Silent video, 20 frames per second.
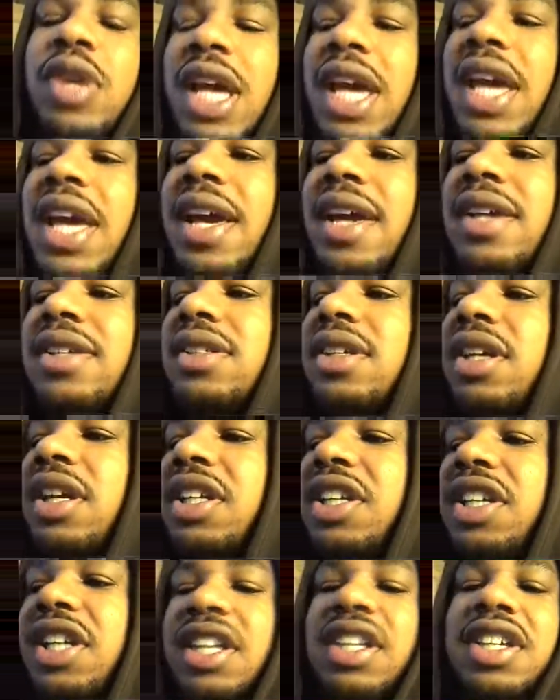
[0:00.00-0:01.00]
as a
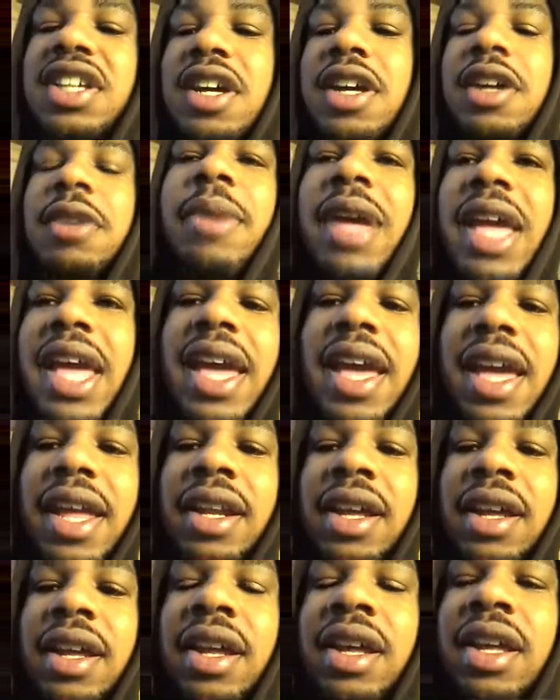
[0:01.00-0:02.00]
good young man.
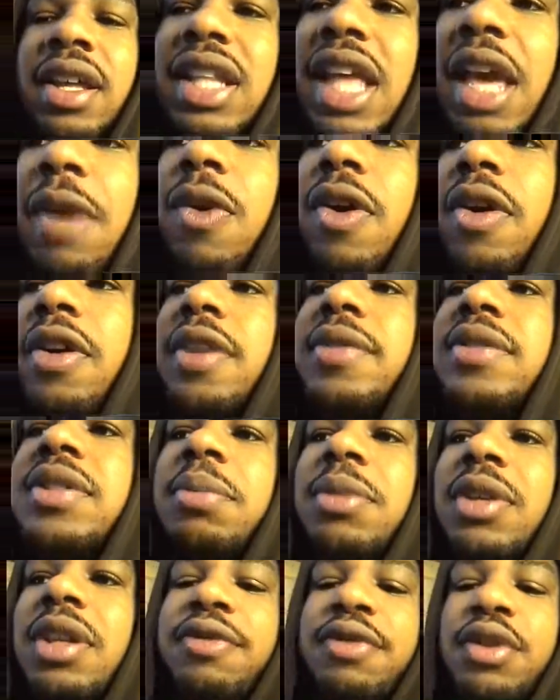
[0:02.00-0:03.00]
They want him to
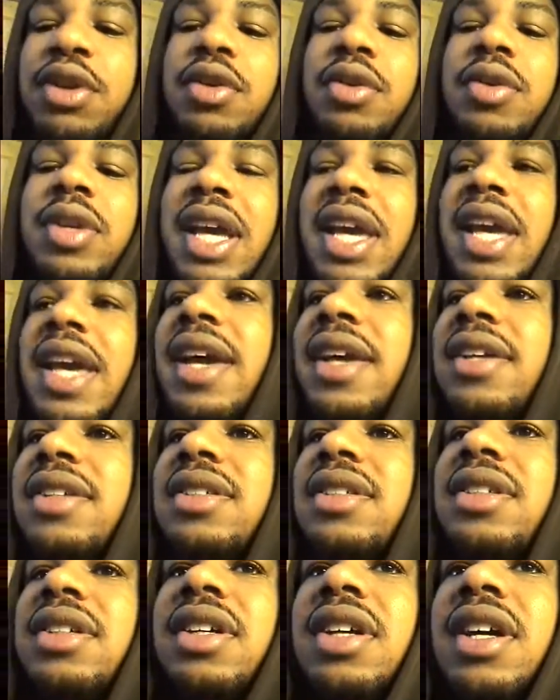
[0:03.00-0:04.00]
be viewed
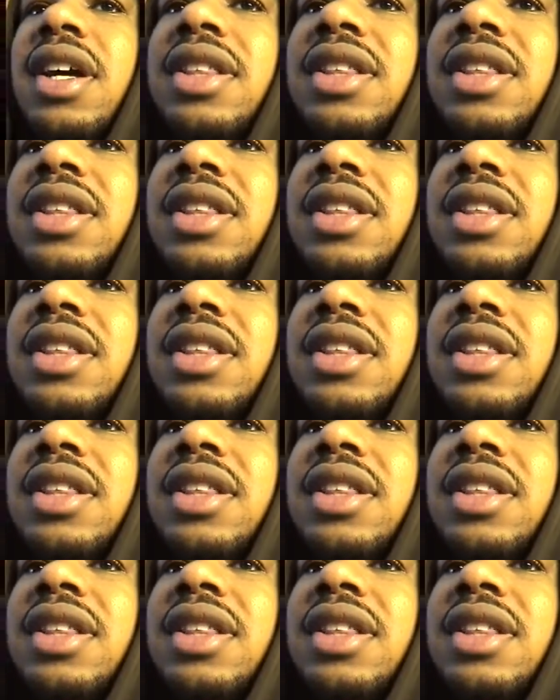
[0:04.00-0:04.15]
as a